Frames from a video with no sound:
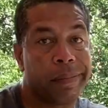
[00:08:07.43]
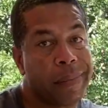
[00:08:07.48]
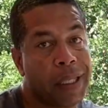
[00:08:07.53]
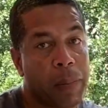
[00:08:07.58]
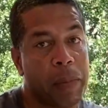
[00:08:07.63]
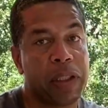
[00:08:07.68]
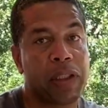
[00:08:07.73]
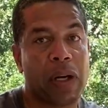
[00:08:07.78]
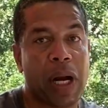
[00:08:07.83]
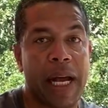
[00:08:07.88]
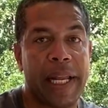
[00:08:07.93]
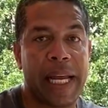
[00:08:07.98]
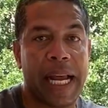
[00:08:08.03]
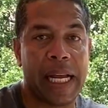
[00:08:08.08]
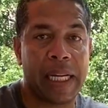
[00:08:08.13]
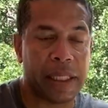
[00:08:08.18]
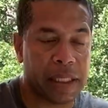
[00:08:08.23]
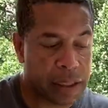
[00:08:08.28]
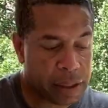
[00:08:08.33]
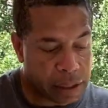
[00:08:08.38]
I'm going to try
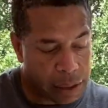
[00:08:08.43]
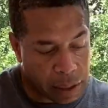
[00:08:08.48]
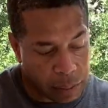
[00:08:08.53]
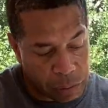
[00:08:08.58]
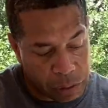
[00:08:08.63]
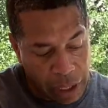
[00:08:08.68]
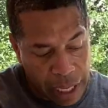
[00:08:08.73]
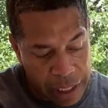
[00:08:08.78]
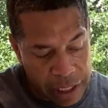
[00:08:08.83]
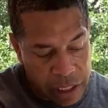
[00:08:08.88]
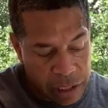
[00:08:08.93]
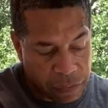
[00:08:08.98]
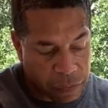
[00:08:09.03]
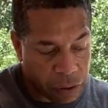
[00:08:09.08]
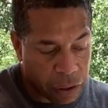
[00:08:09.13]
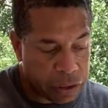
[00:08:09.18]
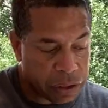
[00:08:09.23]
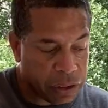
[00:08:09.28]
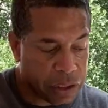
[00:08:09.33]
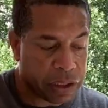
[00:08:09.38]
that. I'm going to try this
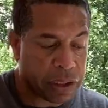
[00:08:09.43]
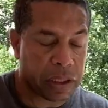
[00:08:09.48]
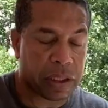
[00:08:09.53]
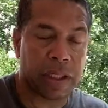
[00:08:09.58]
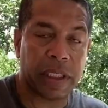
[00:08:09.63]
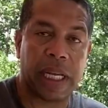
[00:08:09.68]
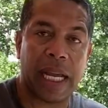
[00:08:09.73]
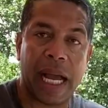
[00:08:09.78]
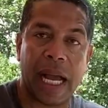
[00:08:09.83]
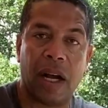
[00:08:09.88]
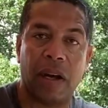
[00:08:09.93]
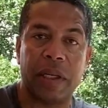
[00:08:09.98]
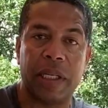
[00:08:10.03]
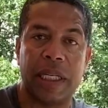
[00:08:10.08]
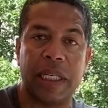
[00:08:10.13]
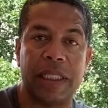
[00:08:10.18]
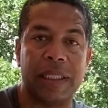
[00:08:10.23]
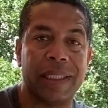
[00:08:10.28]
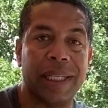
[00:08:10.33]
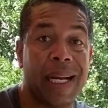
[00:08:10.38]
first just to see how it
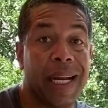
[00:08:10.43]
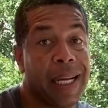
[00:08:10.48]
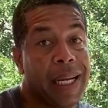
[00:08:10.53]
is.